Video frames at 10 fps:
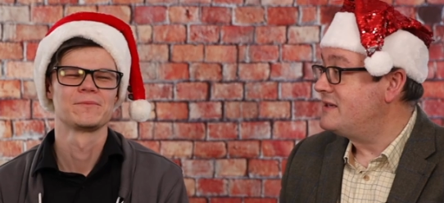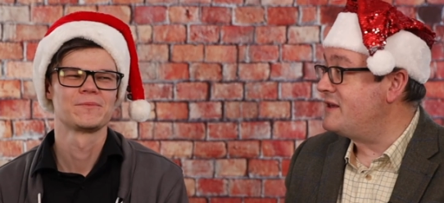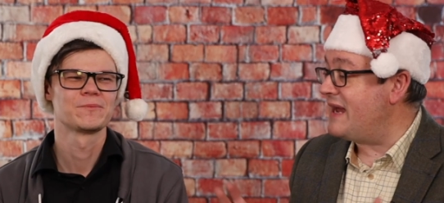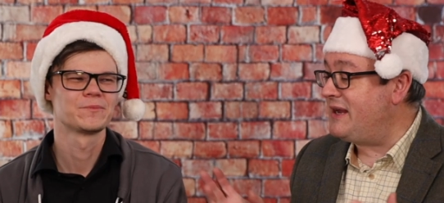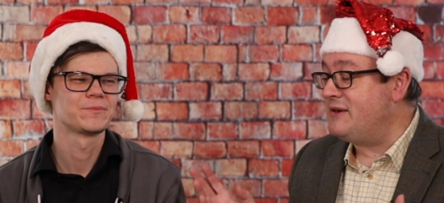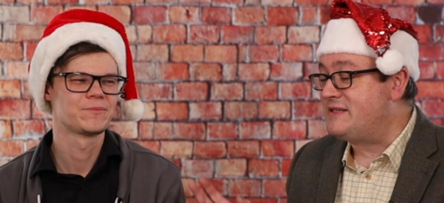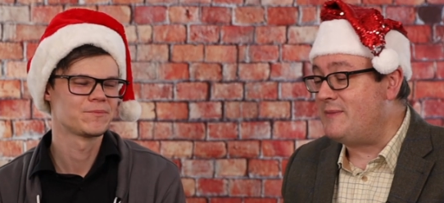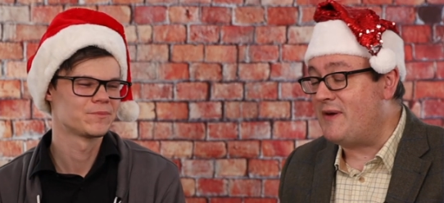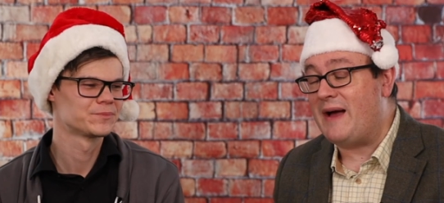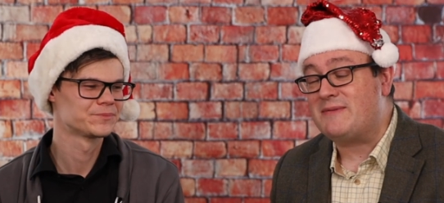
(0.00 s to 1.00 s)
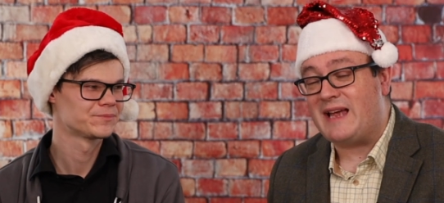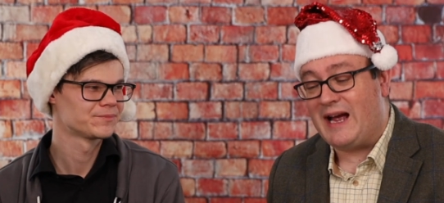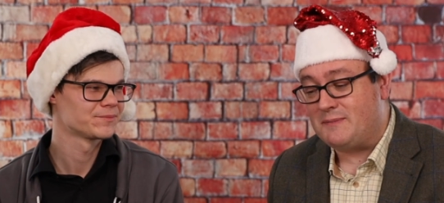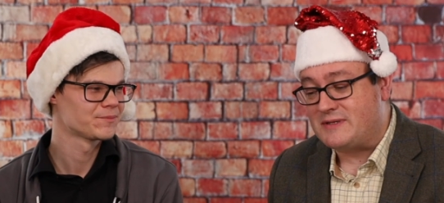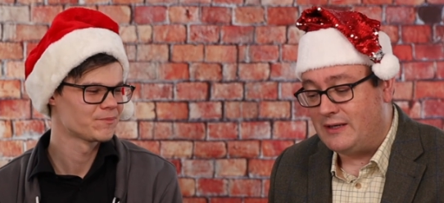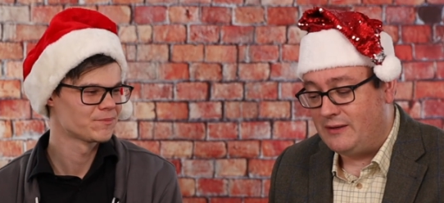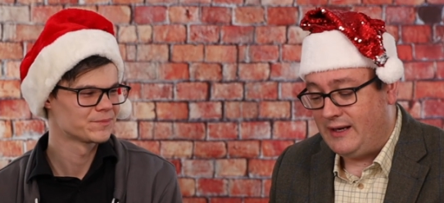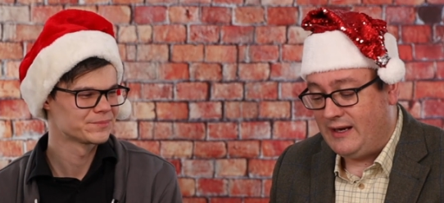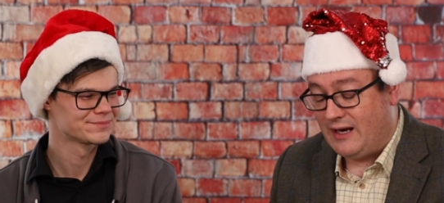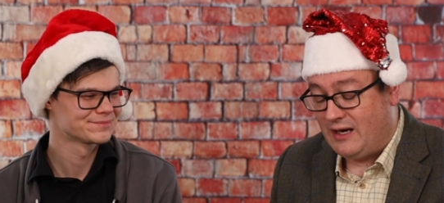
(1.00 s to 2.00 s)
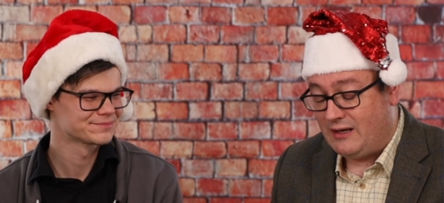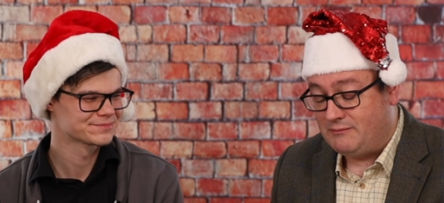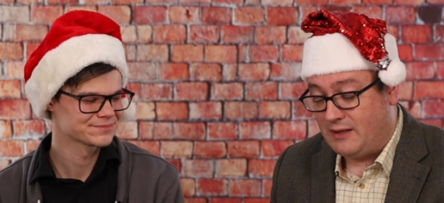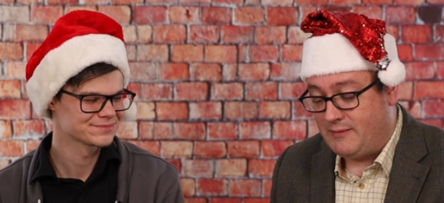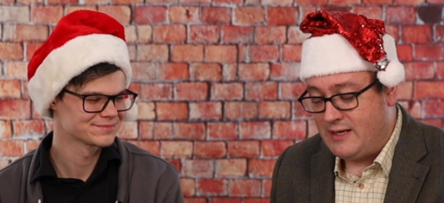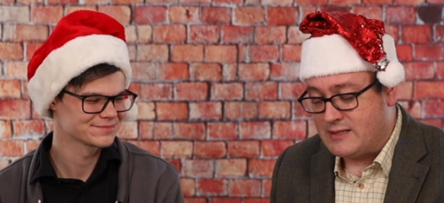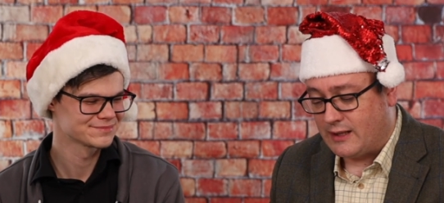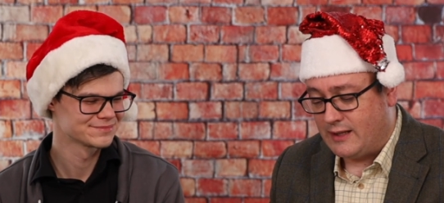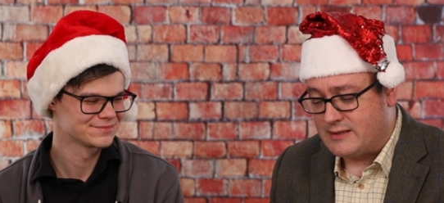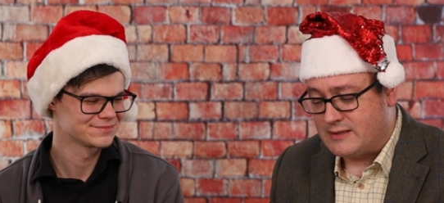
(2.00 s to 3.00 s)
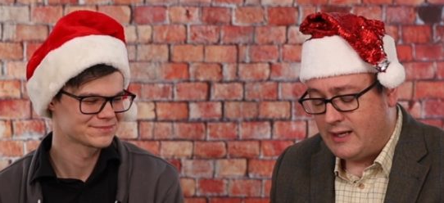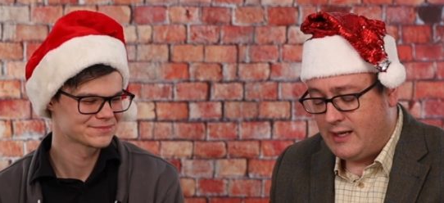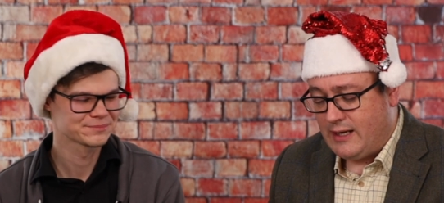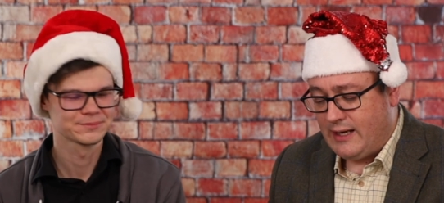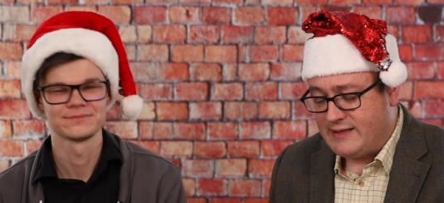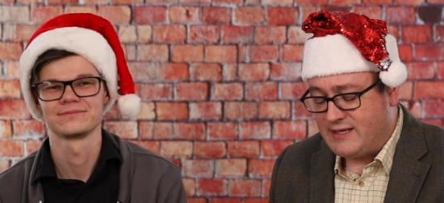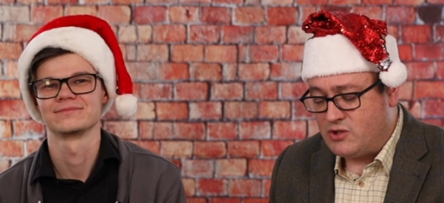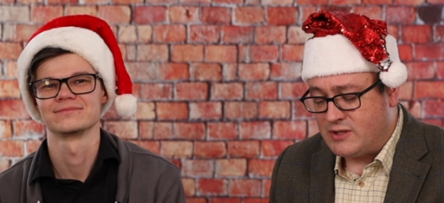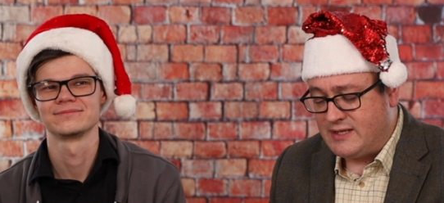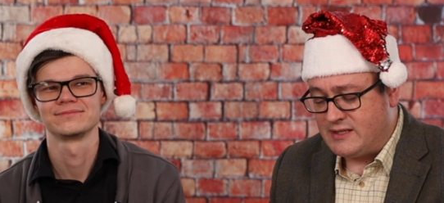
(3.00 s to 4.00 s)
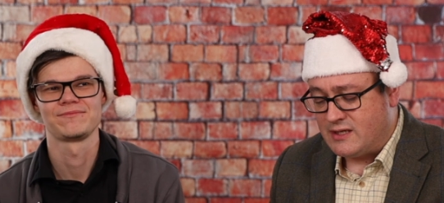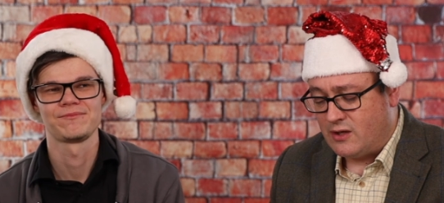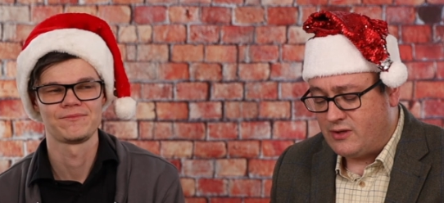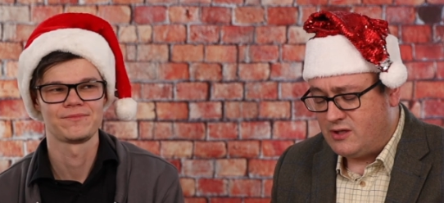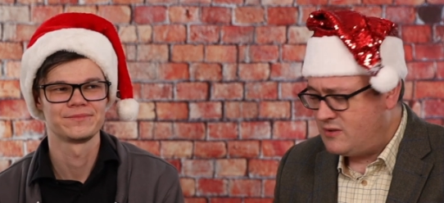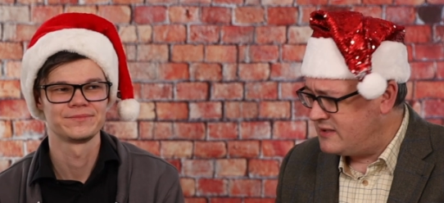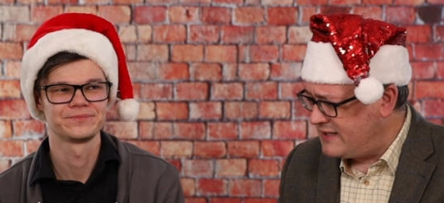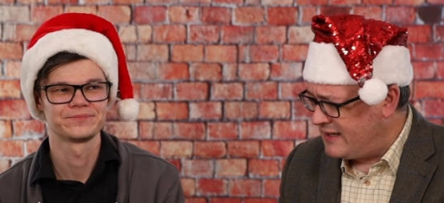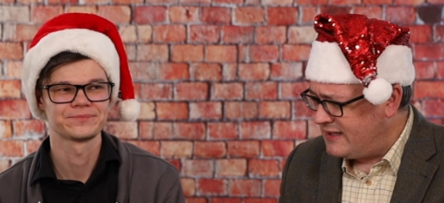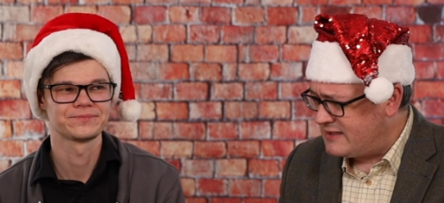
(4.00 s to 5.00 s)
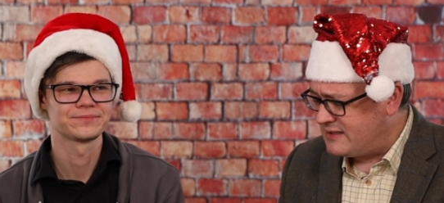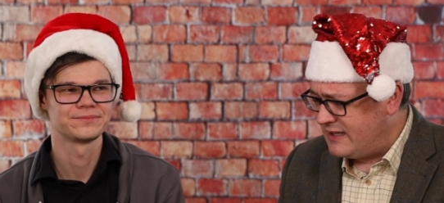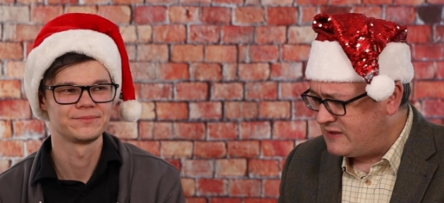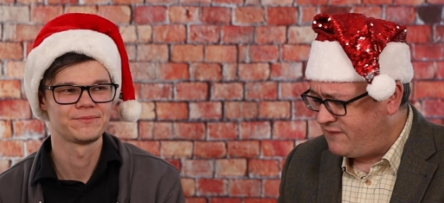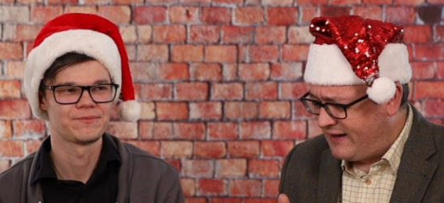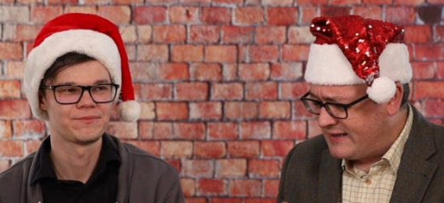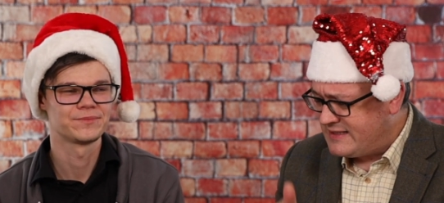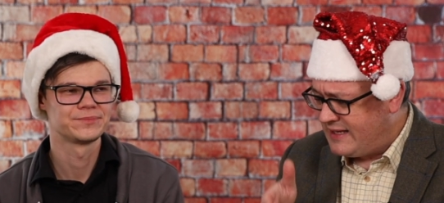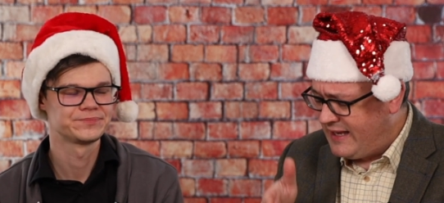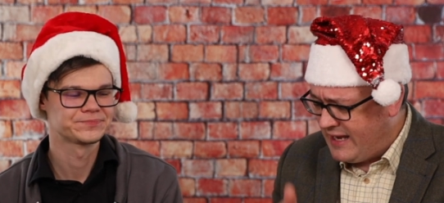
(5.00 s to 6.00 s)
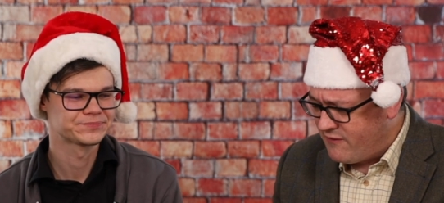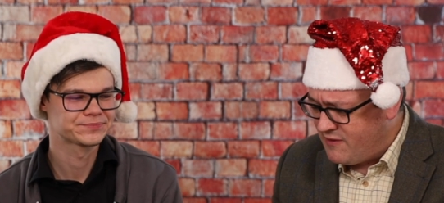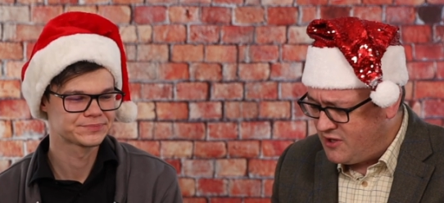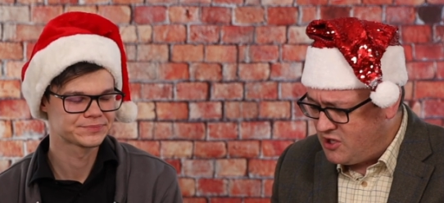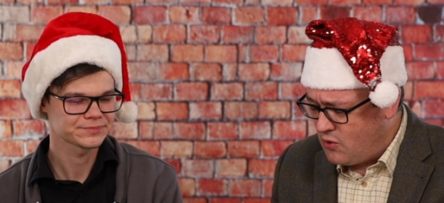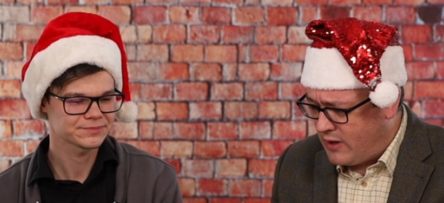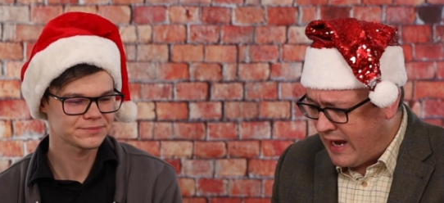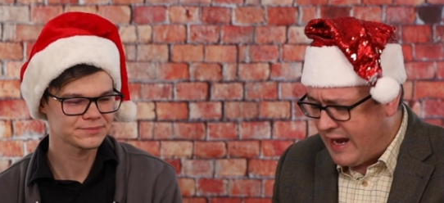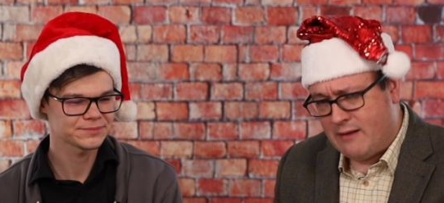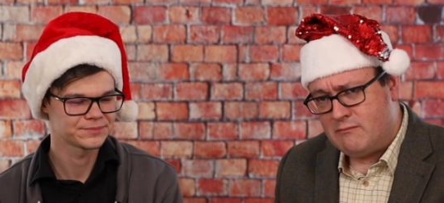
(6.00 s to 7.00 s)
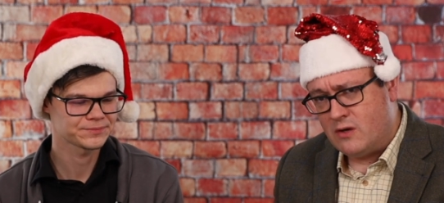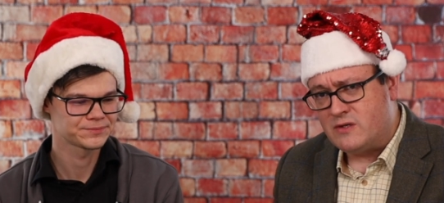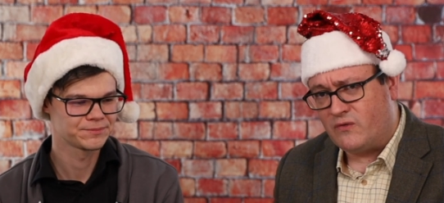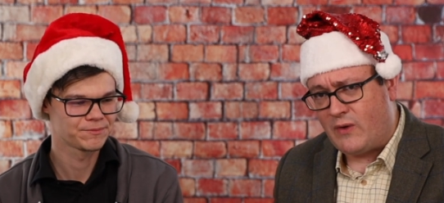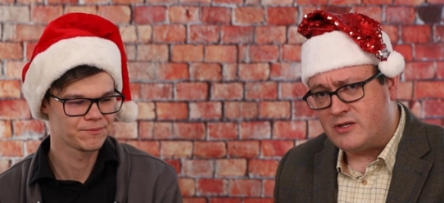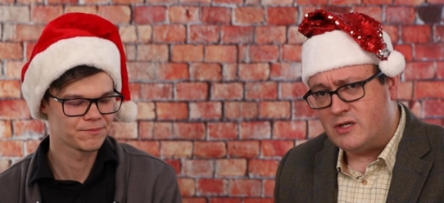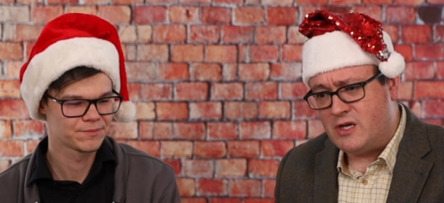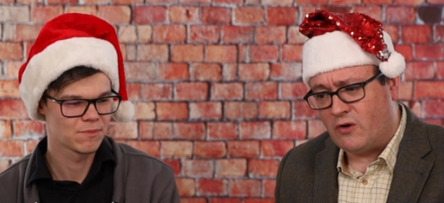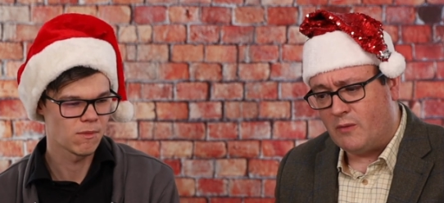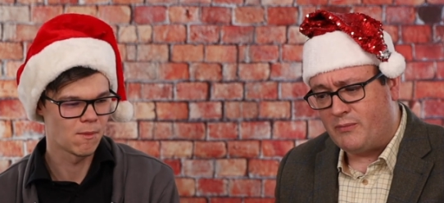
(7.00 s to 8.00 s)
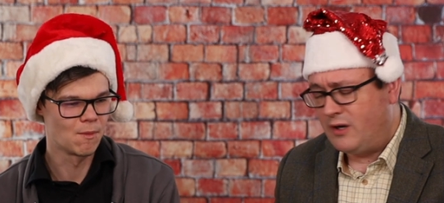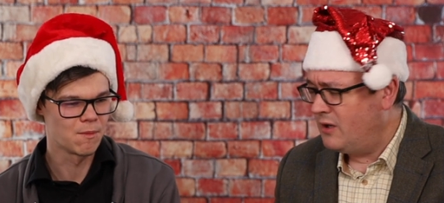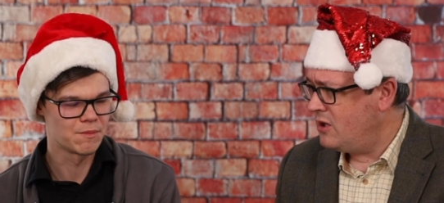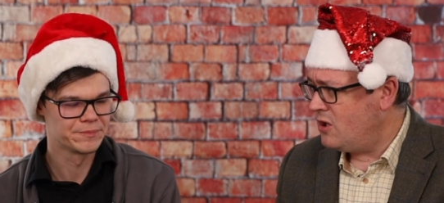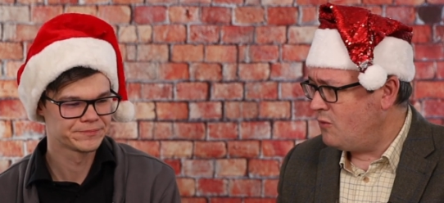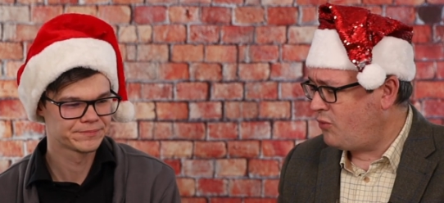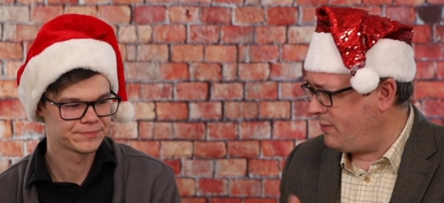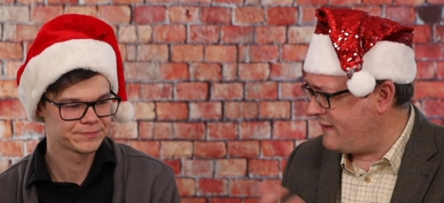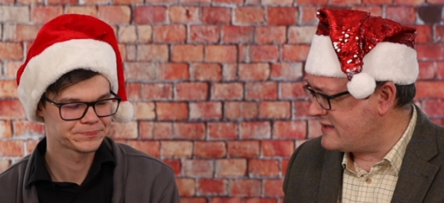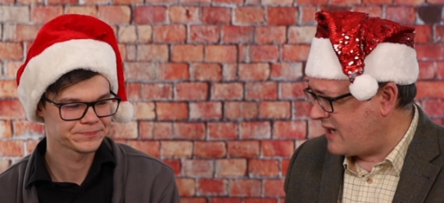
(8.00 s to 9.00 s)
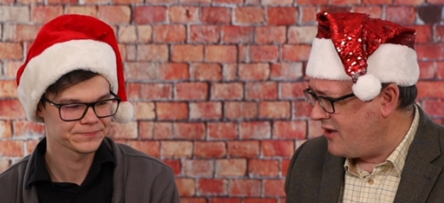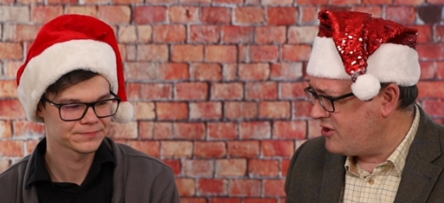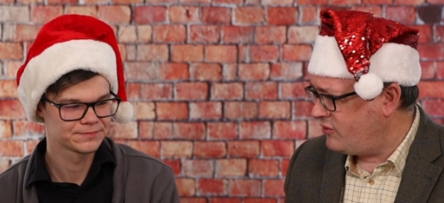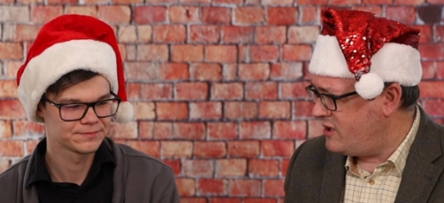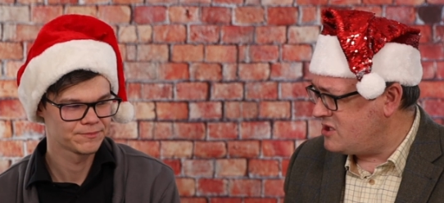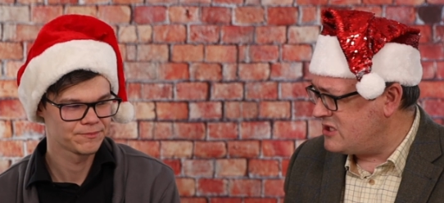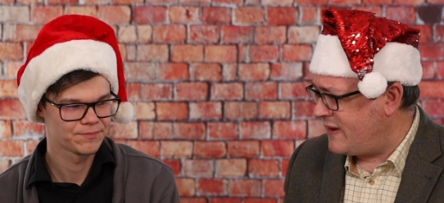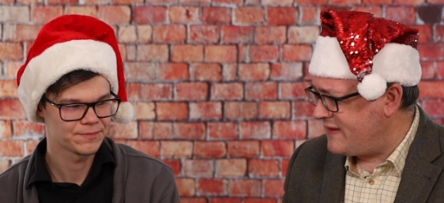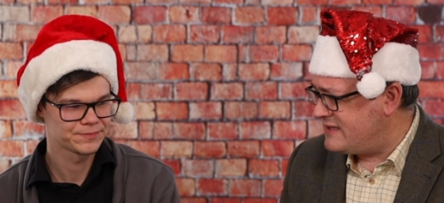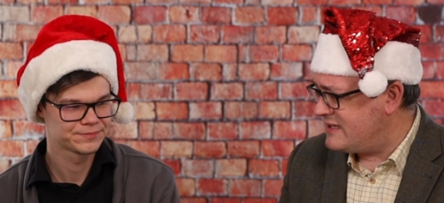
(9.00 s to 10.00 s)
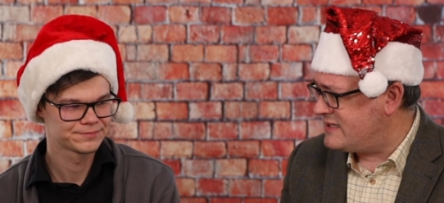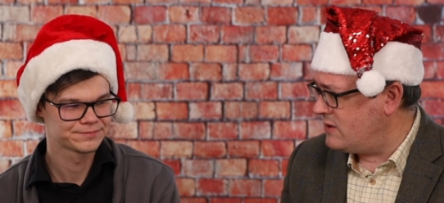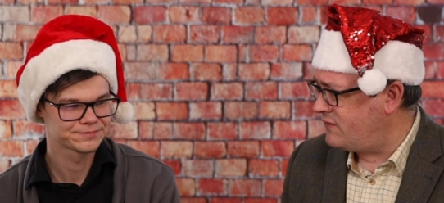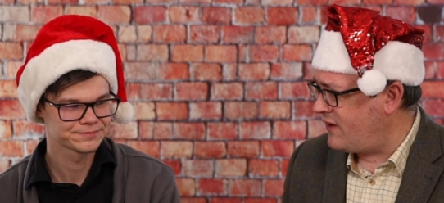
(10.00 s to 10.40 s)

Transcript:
Speaker 1: so thank you, Timur. That was absolutely uh, amazing. It's it's interesting to note that you said it's it's fixed here in the UK and most of Western Europe, but Probably there's other regions where this is still